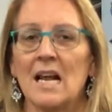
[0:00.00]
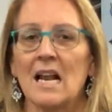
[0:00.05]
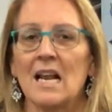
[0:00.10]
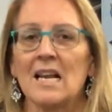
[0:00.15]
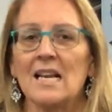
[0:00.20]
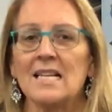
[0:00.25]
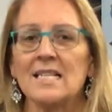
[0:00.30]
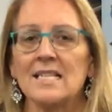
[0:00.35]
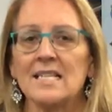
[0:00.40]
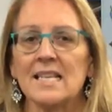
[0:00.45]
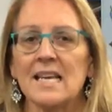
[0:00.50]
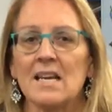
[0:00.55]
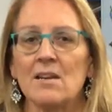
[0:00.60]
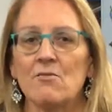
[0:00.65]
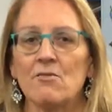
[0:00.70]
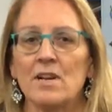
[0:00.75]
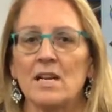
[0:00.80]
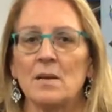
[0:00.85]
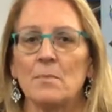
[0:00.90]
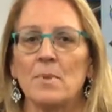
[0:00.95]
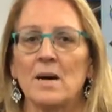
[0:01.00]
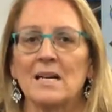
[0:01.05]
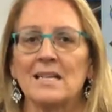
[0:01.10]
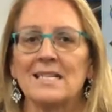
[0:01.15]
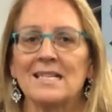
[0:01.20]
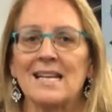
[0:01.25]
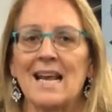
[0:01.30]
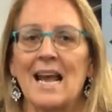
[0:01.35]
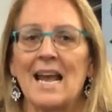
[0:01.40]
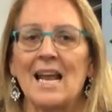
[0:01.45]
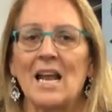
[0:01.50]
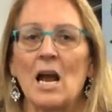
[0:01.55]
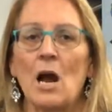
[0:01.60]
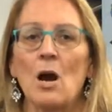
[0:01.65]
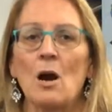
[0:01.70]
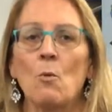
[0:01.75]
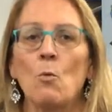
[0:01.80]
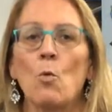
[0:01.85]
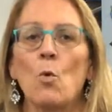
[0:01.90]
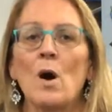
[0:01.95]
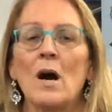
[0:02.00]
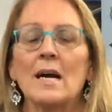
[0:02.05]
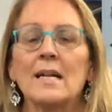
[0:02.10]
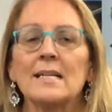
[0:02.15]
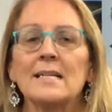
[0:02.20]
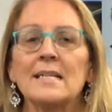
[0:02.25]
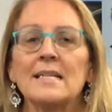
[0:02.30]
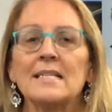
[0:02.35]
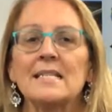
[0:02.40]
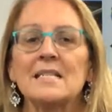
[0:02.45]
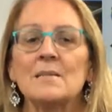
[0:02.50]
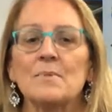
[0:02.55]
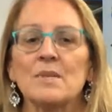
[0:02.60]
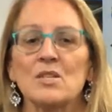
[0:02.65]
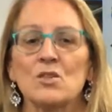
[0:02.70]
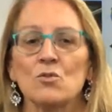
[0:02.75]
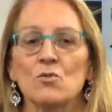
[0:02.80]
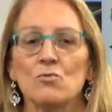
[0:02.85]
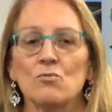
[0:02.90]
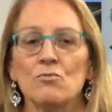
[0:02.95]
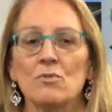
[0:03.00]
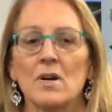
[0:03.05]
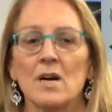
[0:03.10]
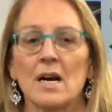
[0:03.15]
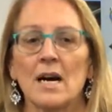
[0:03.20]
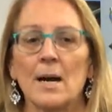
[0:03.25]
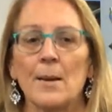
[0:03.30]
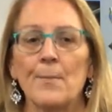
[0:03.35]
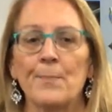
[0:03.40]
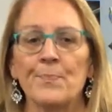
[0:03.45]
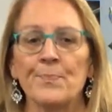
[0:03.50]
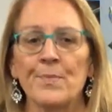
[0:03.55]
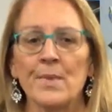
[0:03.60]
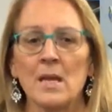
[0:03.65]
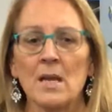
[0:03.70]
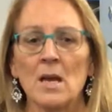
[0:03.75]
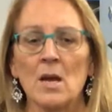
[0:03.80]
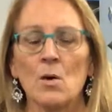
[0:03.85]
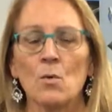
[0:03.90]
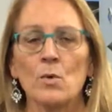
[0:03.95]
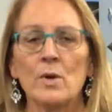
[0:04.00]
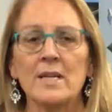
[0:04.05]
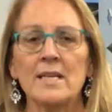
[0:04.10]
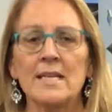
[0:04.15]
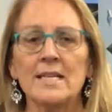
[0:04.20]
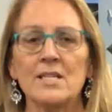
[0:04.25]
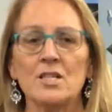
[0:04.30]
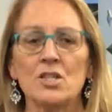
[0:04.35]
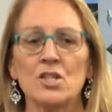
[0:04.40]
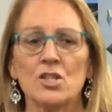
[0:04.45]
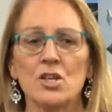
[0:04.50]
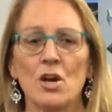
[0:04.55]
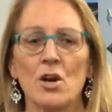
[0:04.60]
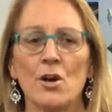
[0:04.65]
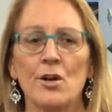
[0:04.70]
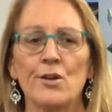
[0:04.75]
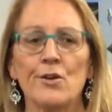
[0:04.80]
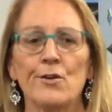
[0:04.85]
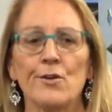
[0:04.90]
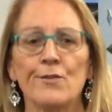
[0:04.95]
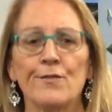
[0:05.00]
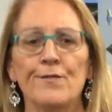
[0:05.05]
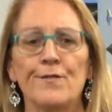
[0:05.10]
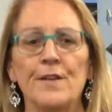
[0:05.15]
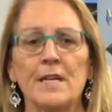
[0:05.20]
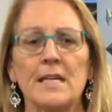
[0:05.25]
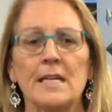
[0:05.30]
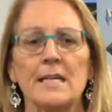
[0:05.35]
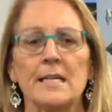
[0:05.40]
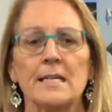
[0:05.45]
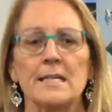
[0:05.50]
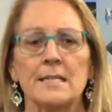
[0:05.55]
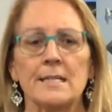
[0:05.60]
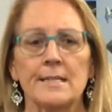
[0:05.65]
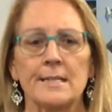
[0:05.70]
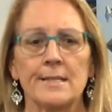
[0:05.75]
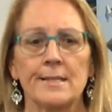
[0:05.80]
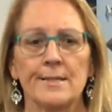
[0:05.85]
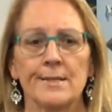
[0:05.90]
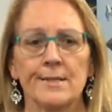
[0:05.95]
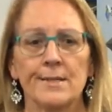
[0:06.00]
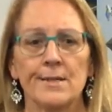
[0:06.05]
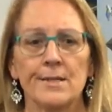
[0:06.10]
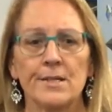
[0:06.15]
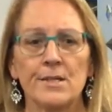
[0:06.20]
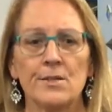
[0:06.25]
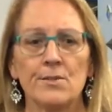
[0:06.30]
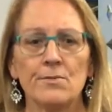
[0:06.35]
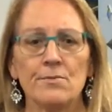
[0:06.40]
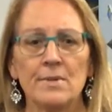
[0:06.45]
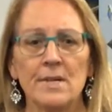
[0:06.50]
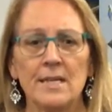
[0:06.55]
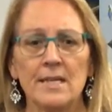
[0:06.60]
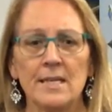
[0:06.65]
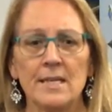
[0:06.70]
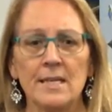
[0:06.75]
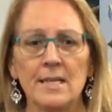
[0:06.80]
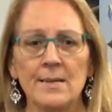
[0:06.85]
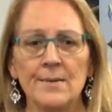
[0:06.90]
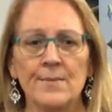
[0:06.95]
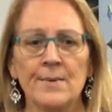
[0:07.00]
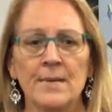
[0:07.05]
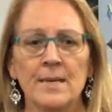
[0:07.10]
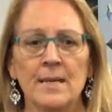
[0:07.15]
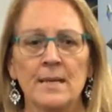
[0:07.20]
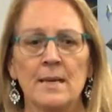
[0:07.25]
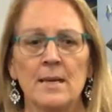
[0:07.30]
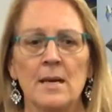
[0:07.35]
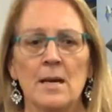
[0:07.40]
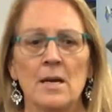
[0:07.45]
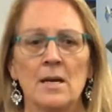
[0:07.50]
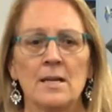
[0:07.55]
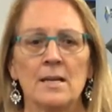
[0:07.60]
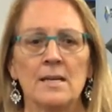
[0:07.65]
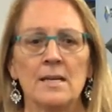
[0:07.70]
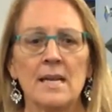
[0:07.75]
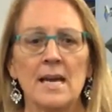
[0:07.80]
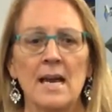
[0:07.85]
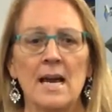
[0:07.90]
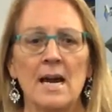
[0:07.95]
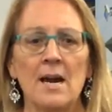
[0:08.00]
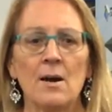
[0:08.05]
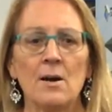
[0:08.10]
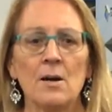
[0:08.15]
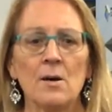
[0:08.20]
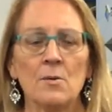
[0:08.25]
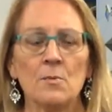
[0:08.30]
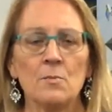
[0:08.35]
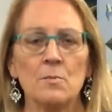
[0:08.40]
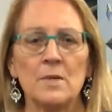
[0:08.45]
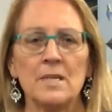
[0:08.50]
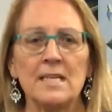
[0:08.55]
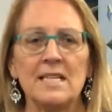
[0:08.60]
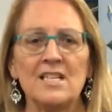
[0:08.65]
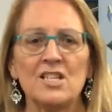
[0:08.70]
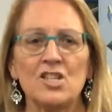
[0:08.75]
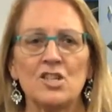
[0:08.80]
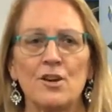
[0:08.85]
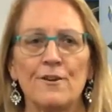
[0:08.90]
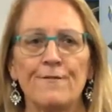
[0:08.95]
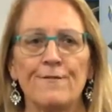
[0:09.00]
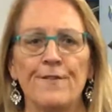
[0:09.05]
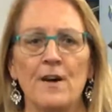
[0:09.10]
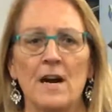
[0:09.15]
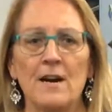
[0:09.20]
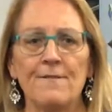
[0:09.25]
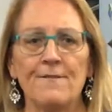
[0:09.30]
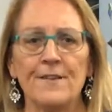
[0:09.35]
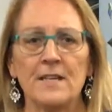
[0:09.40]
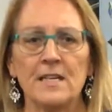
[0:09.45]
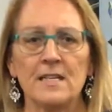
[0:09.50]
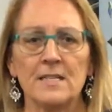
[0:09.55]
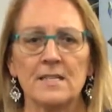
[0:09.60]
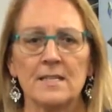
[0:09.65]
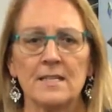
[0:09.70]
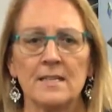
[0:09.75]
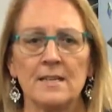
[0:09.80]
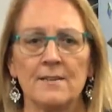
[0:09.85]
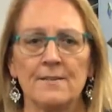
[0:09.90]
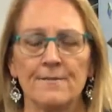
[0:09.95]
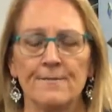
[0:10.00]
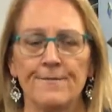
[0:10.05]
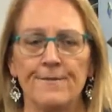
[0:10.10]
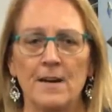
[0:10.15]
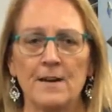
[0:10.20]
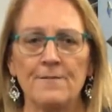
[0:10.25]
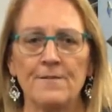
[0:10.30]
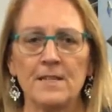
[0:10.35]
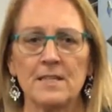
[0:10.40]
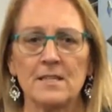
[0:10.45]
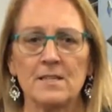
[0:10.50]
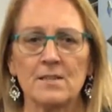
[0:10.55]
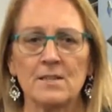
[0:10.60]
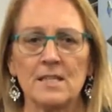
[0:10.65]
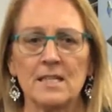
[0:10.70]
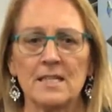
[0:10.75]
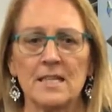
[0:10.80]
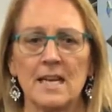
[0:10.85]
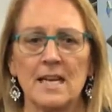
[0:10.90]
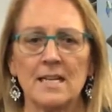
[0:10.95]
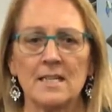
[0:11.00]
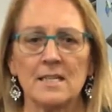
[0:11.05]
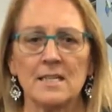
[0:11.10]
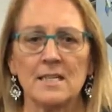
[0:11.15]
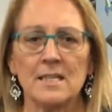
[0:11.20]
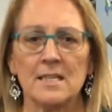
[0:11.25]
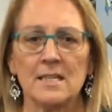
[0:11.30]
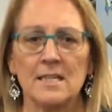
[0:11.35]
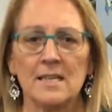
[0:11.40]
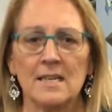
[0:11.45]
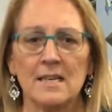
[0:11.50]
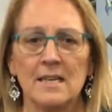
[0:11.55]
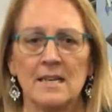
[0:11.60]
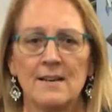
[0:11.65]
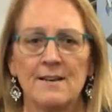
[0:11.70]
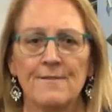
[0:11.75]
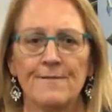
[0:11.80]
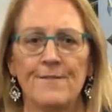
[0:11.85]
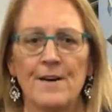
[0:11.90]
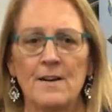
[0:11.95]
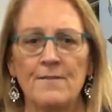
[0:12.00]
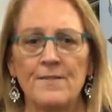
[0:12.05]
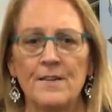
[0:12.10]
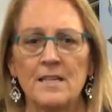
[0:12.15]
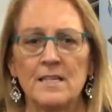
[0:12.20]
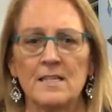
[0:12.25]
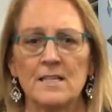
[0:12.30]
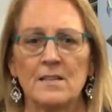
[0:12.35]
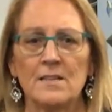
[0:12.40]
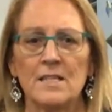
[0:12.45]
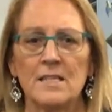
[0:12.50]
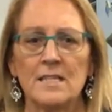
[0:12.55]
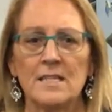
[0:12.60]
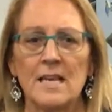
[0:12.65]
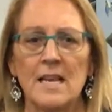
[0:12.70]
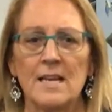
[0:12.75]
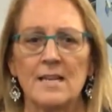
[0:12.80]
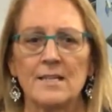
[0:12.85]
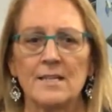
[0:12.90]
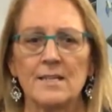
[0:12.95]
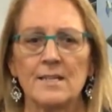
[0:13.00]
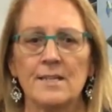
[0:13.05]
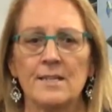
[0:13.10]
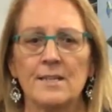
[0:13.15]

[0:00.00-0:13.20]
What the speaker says: let's get ready by saying one special rhyme. We need to show your fingers. Are you ready? Now, we need to show 5 fingers. 5 fingers on this hand. 5 fingers on this hand.